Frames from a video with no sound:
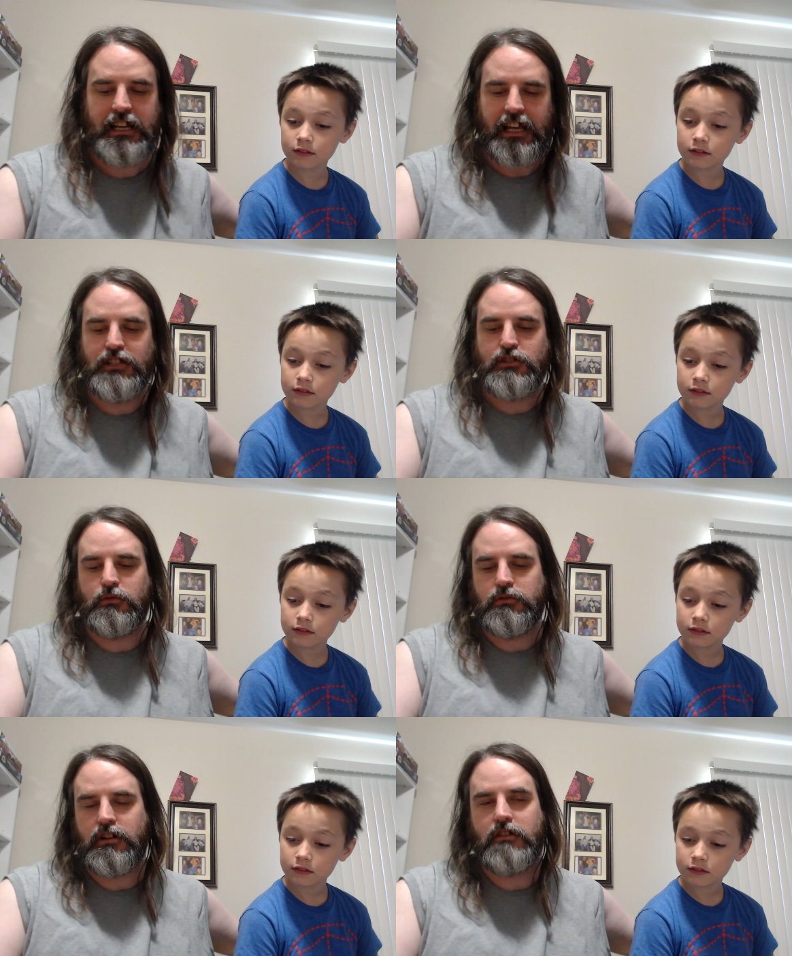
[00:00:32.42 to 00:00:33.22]

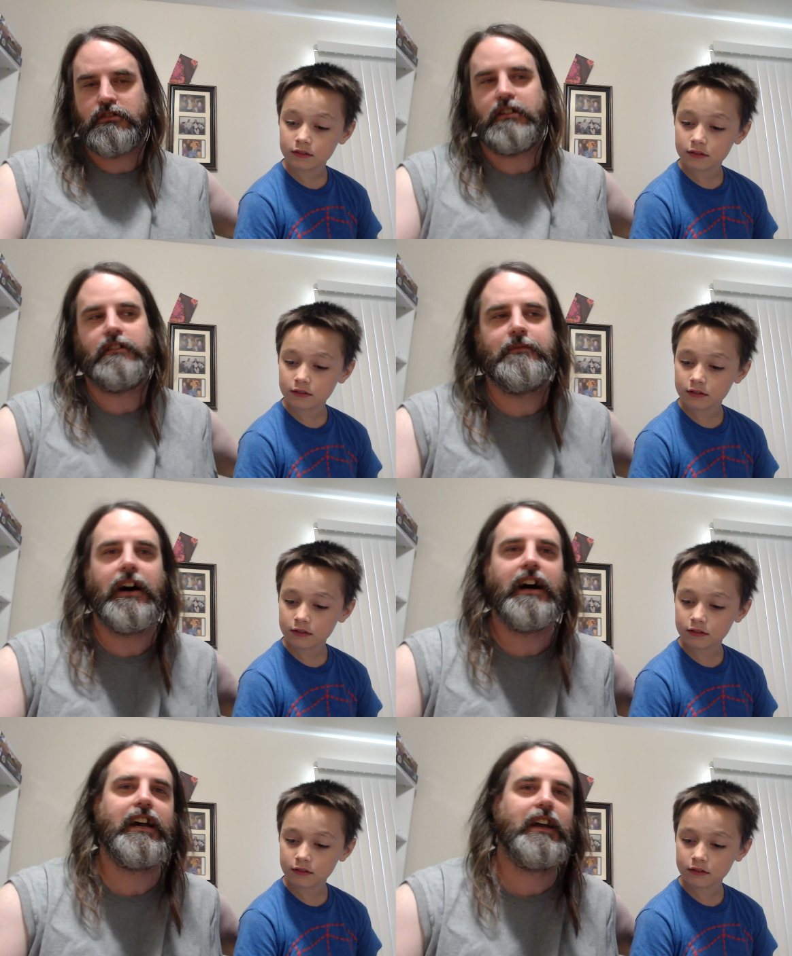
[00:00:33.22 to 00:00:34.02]
Speaker 1: Angel Garza.
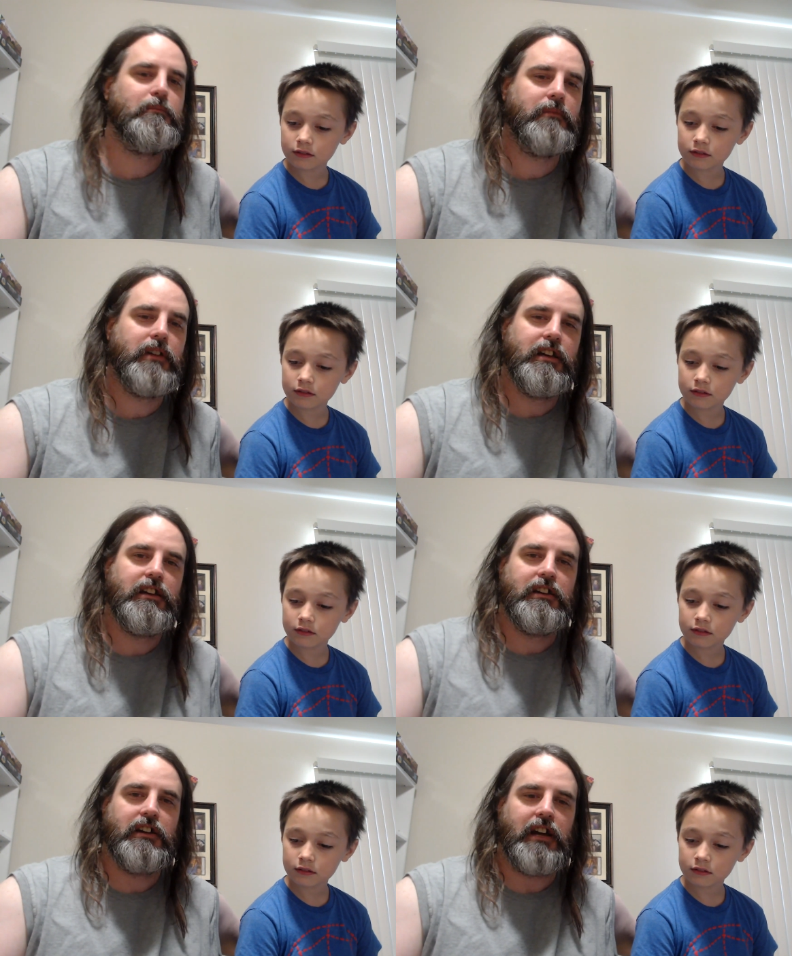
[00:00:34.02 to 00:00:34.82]
I
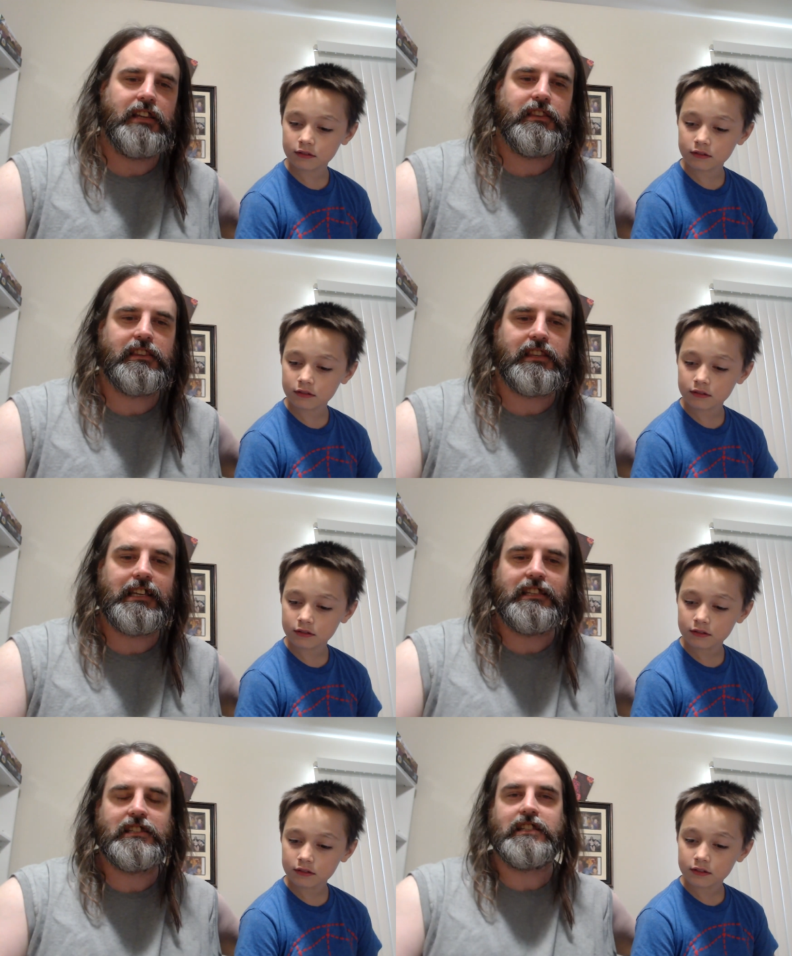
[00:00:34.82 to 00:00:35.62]
I
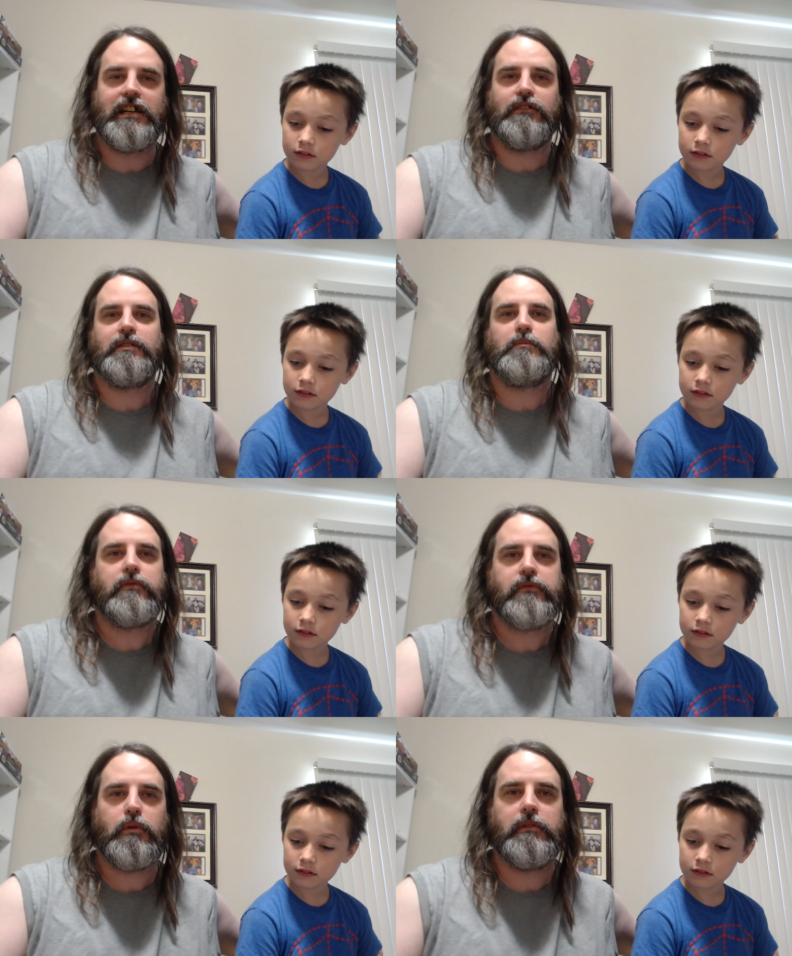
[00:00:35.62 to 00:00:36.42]
think he's a talented
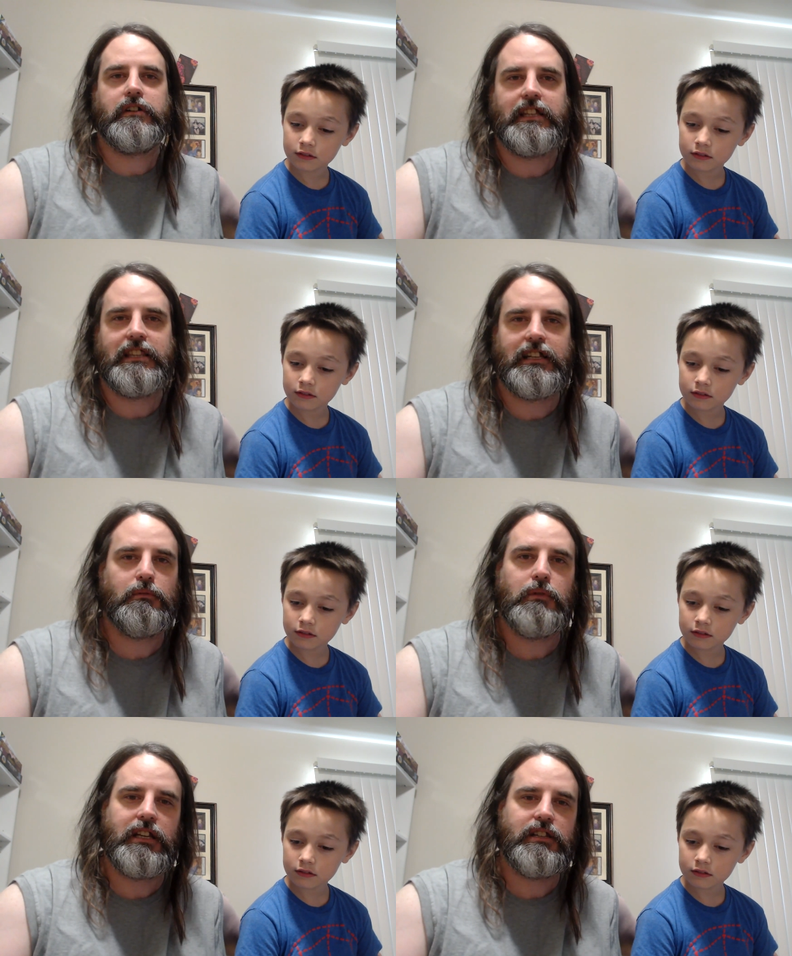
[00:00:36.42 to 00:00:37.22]
performer, and I
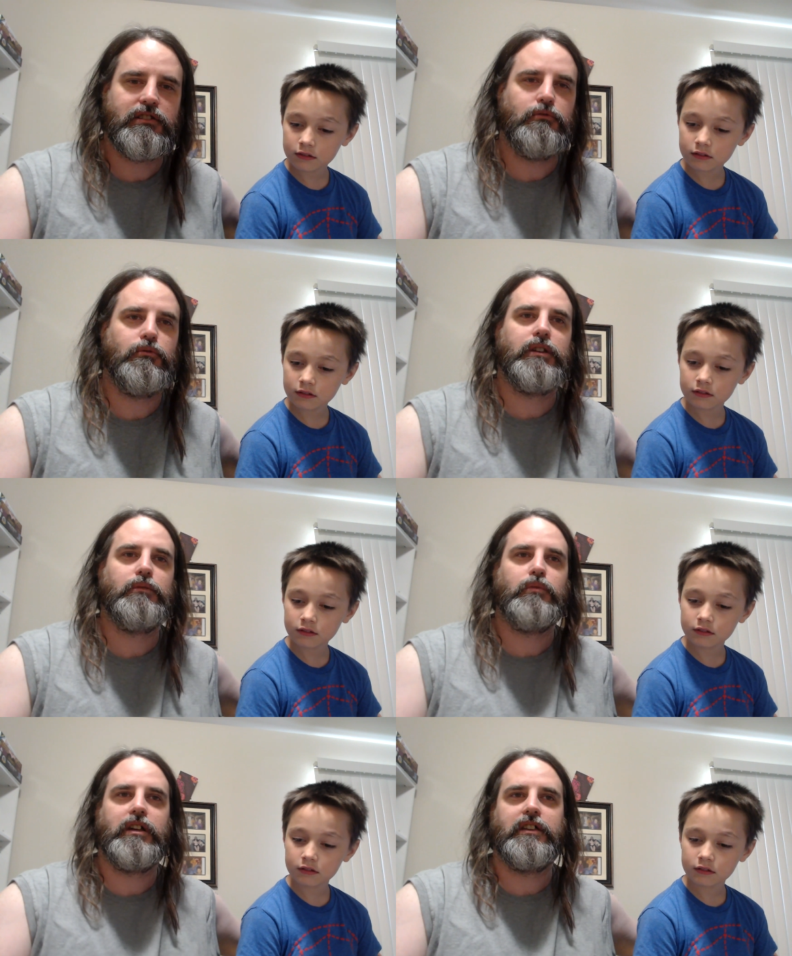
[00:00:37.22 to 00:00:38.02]
think what he's
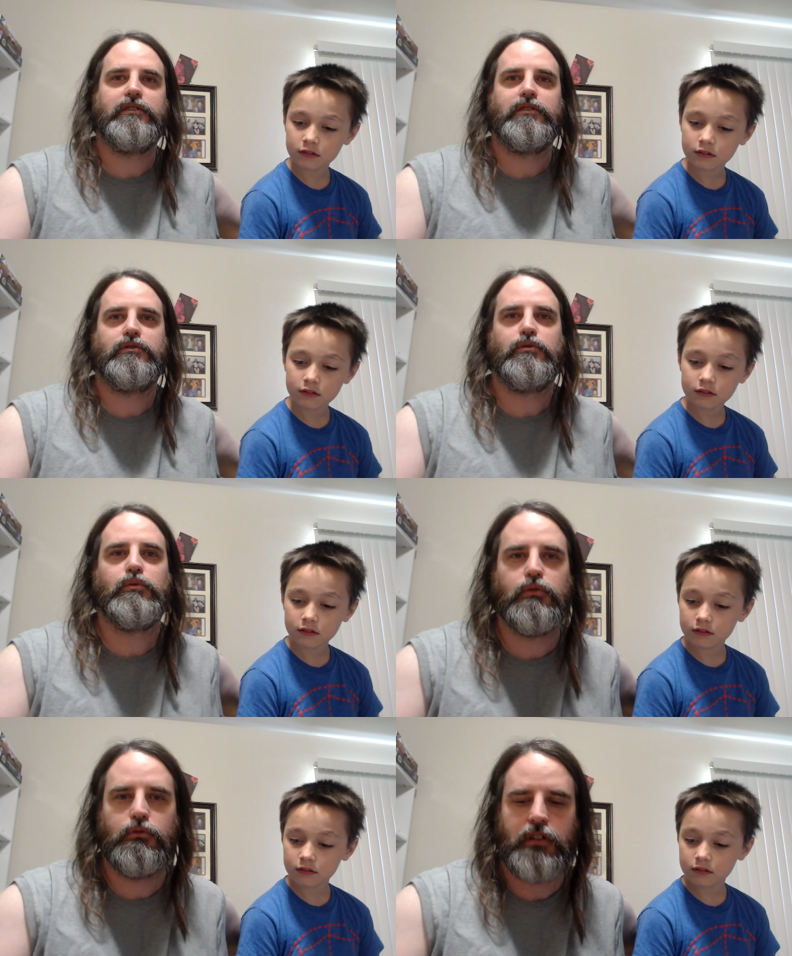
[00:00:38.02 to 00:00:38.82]
doing with
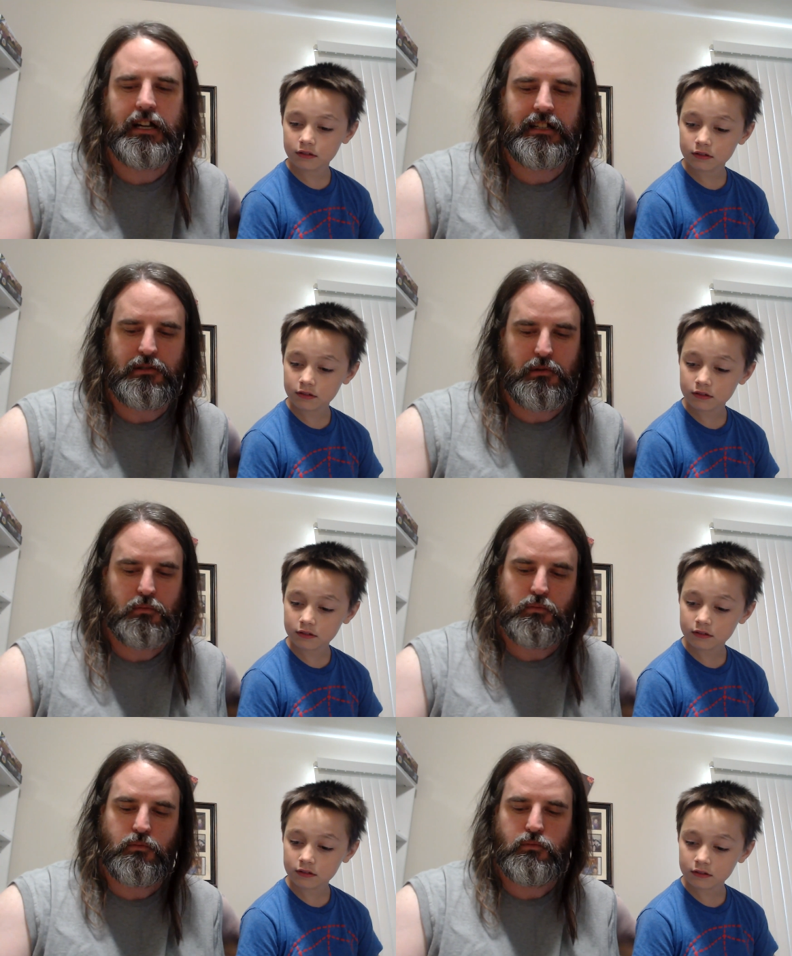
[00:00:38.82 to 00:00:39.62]
Drew Gulak is
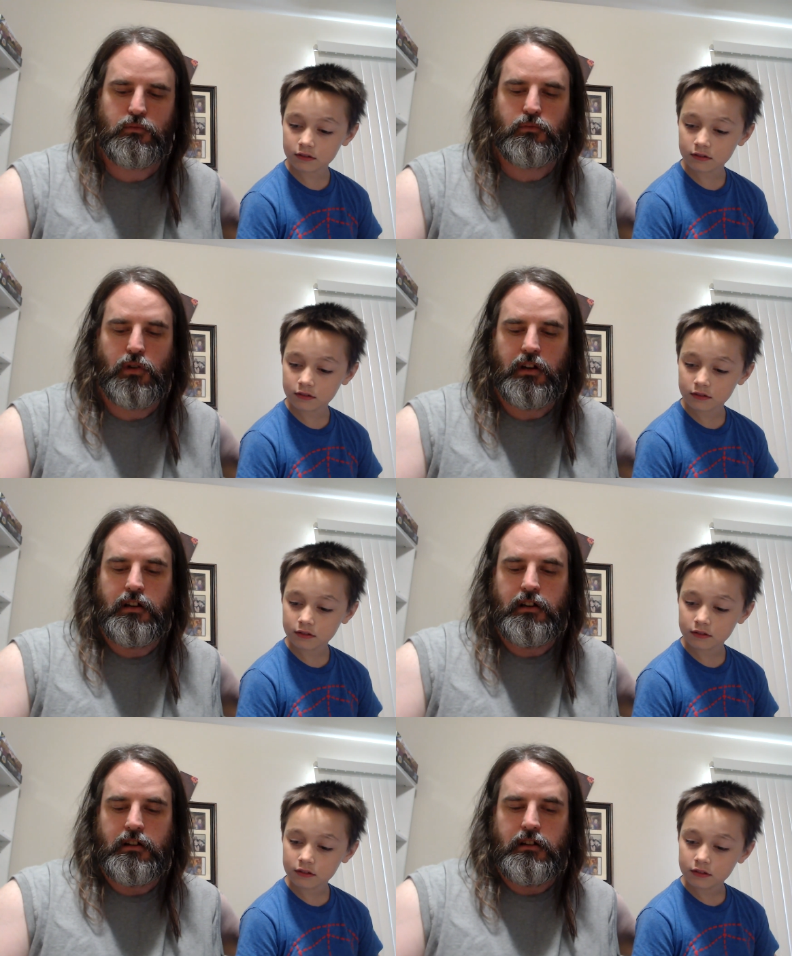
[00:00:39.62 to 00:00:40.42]

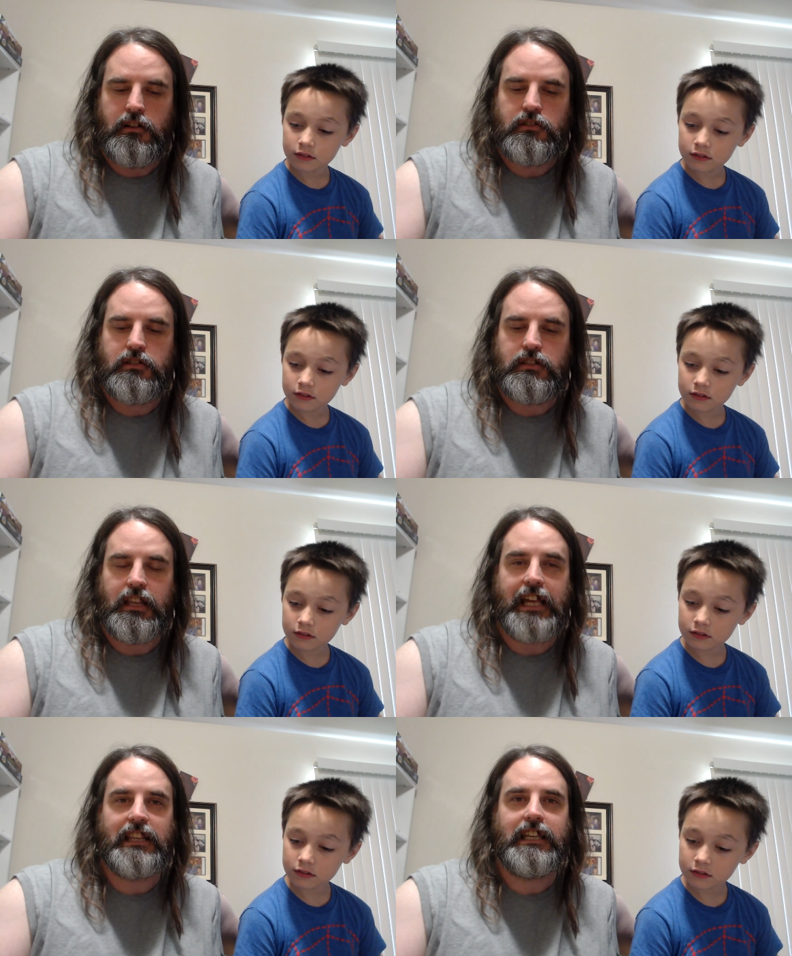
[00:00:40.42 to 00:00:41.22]

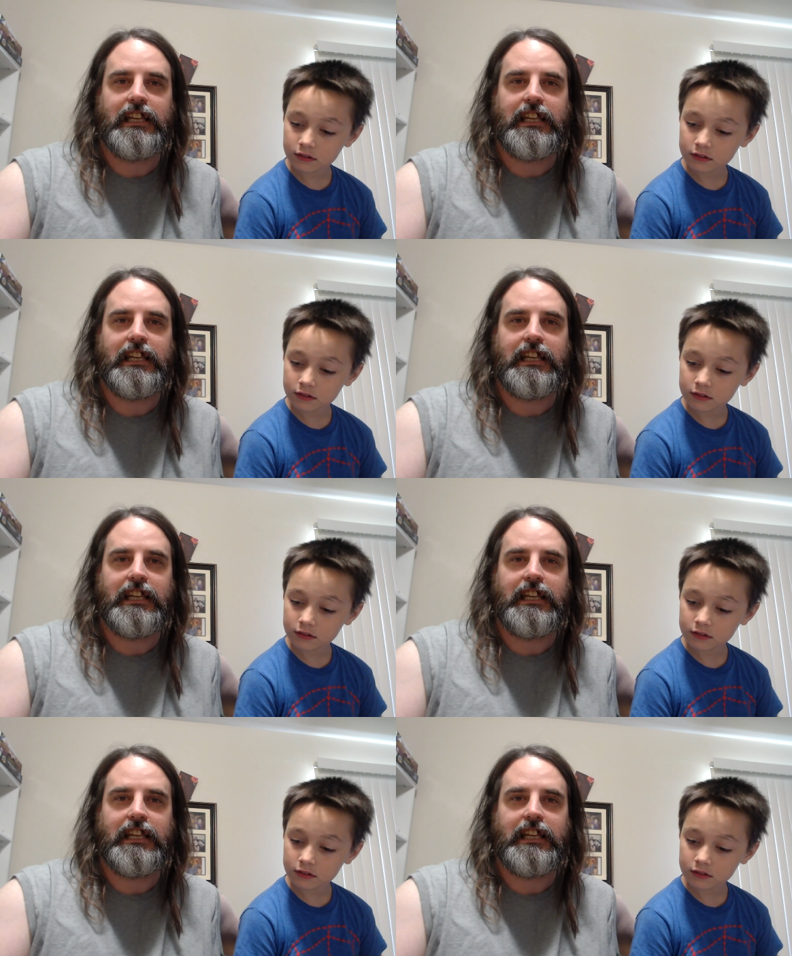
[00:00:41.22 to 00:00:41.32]
slightly